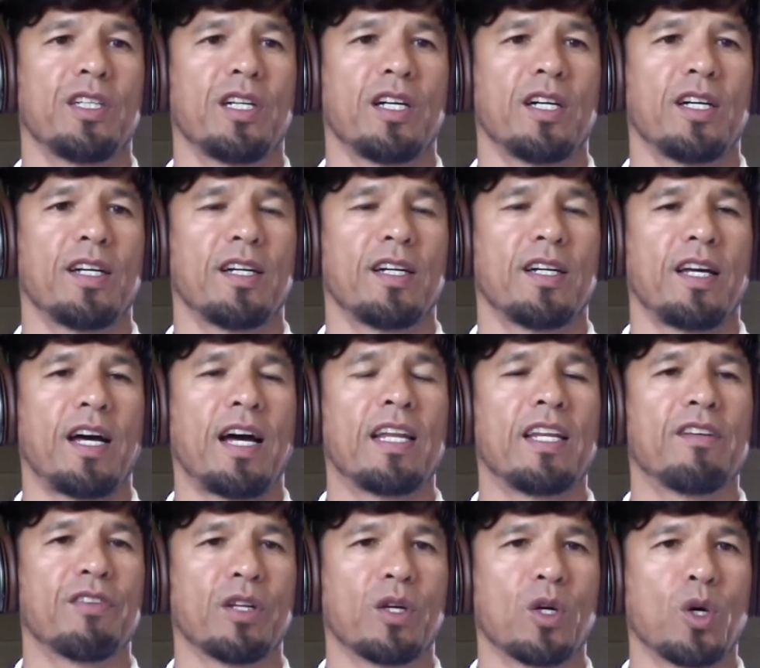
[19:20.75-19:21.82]
Uh, I live
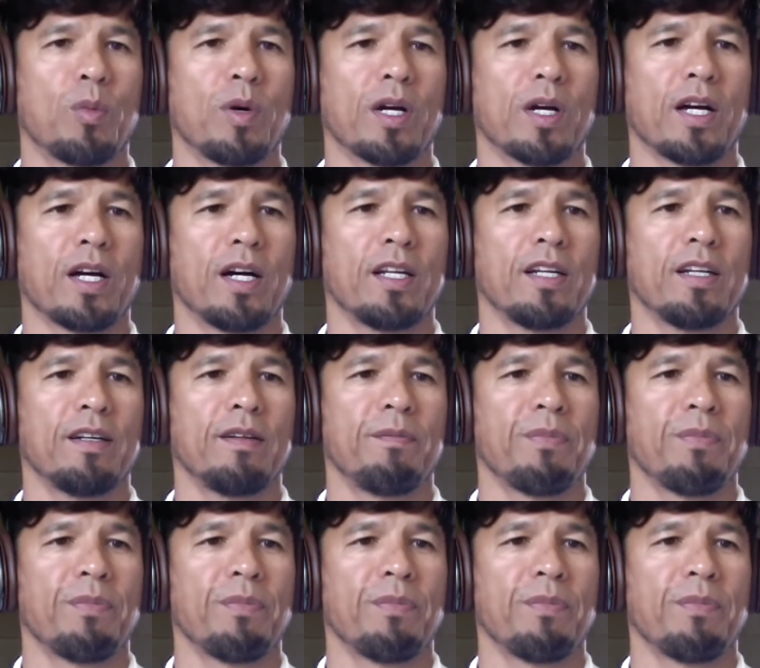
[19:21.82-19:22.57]
in Koh Phangan,